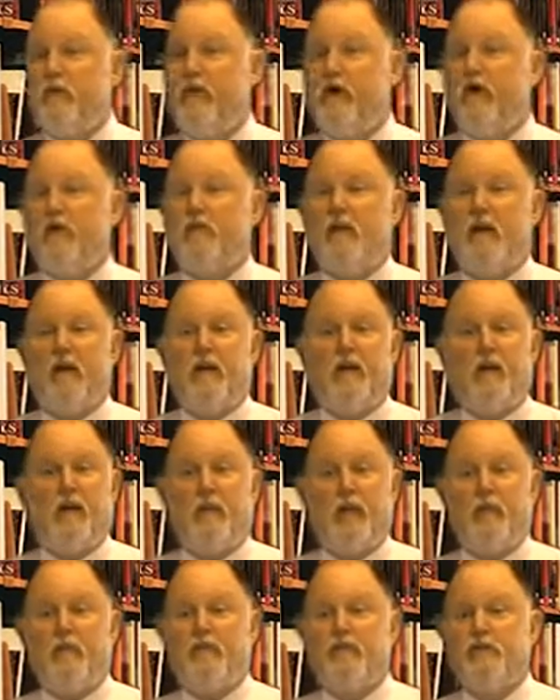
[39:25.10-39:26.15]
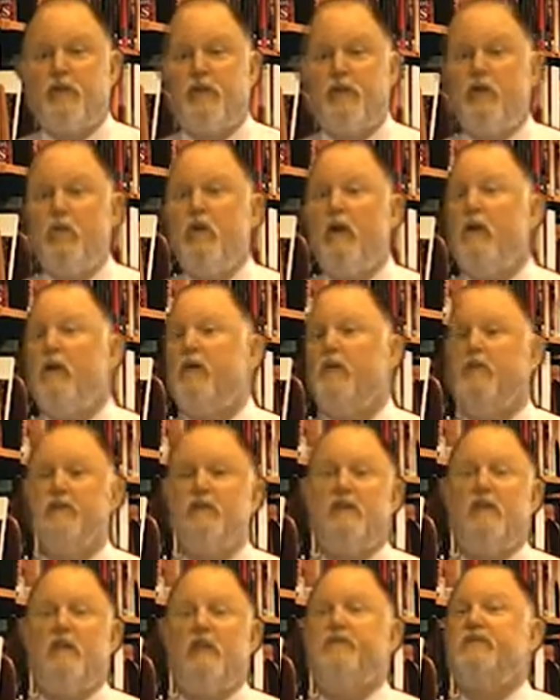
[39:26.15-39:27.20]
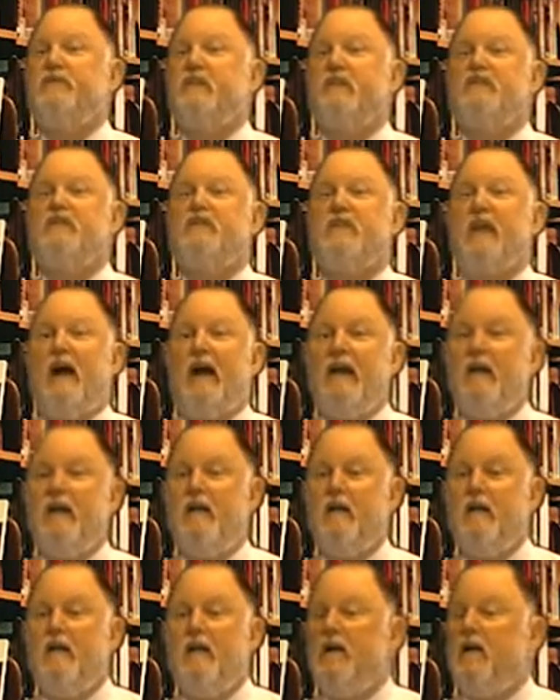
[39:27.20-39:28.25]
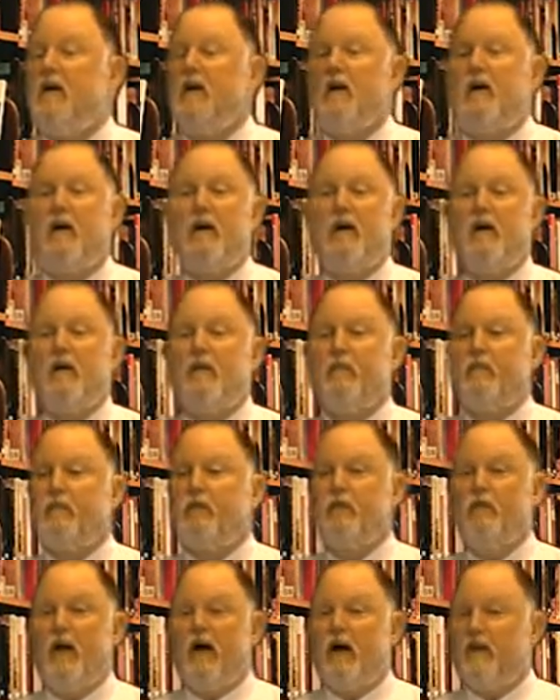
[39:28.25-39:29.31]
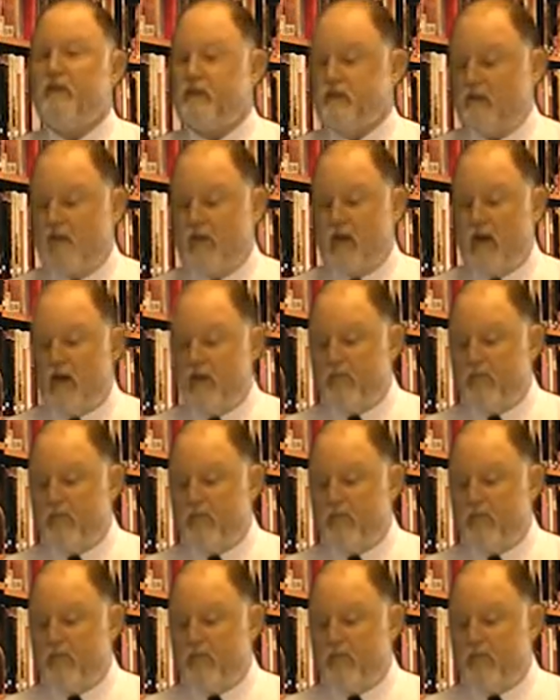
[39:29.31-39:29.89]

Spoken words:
much. I know that was cool. I know this stuff's exciting, but you guys just